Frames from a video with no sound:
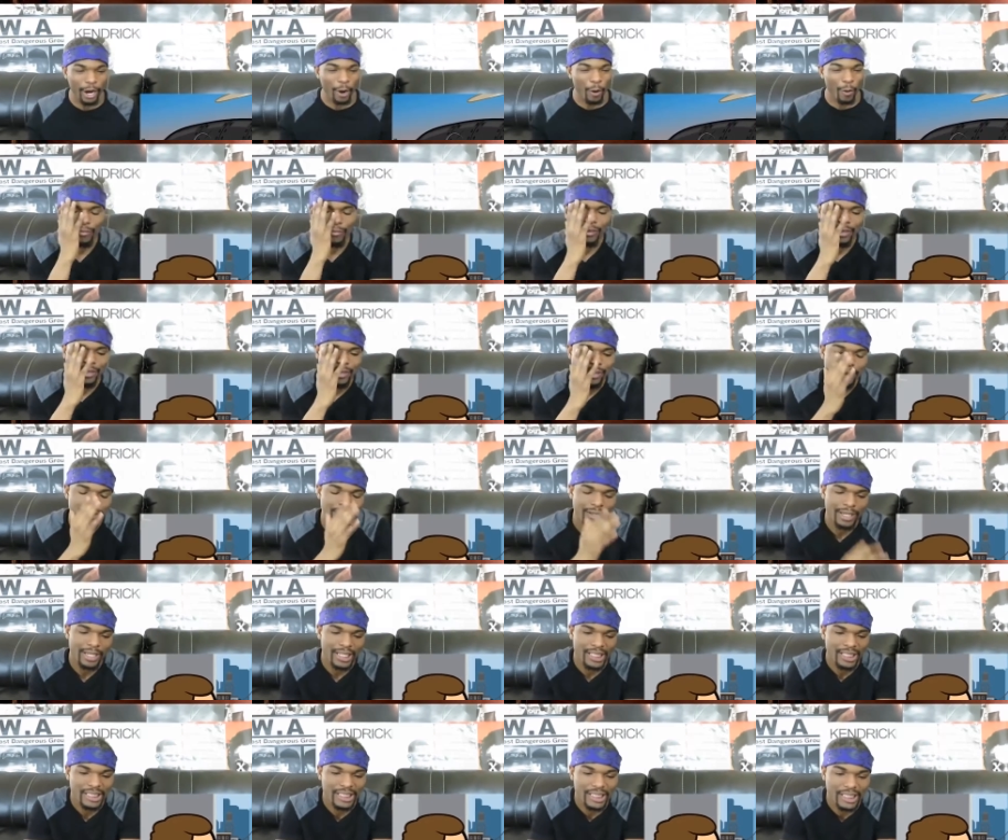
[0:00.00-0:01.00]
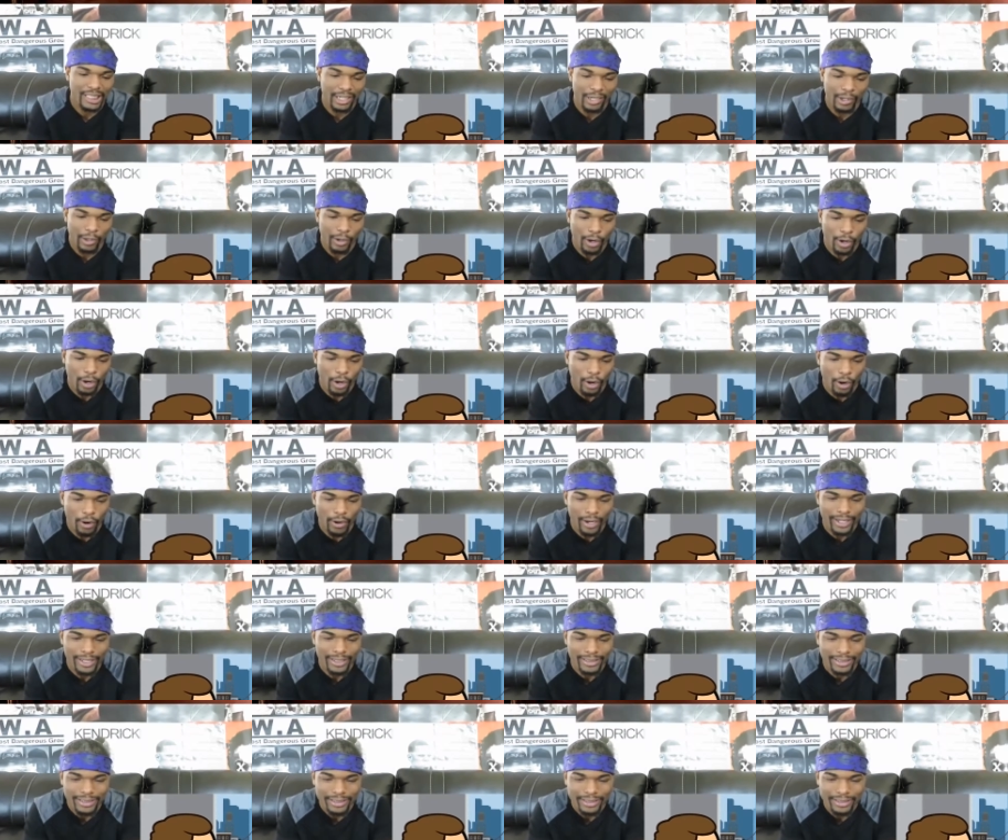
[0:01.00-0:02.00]
Or... Oh, it's uh, still uh,
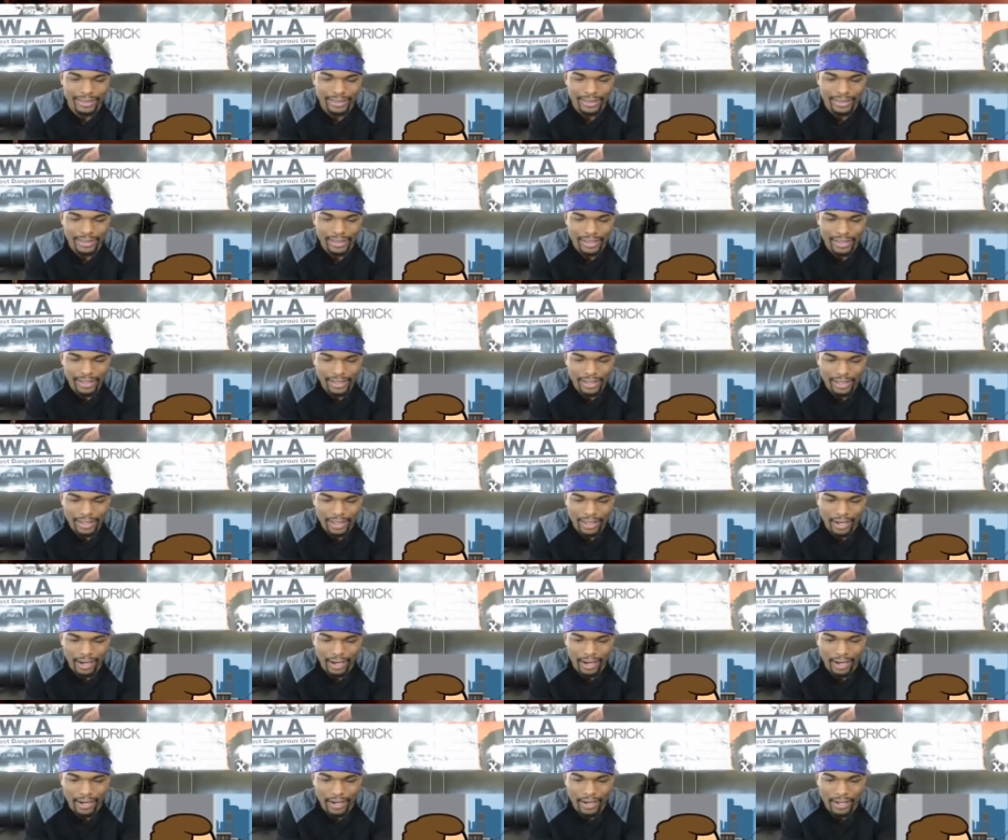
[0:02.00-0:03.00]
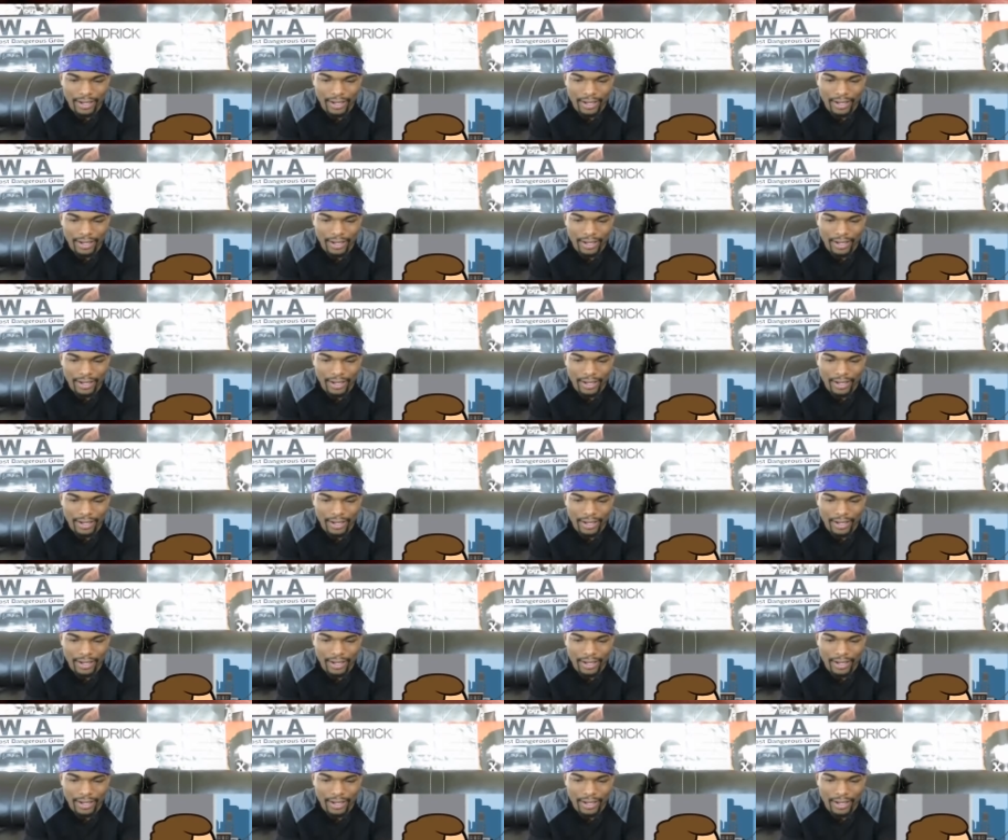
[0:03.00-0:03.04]
going. I, I don't.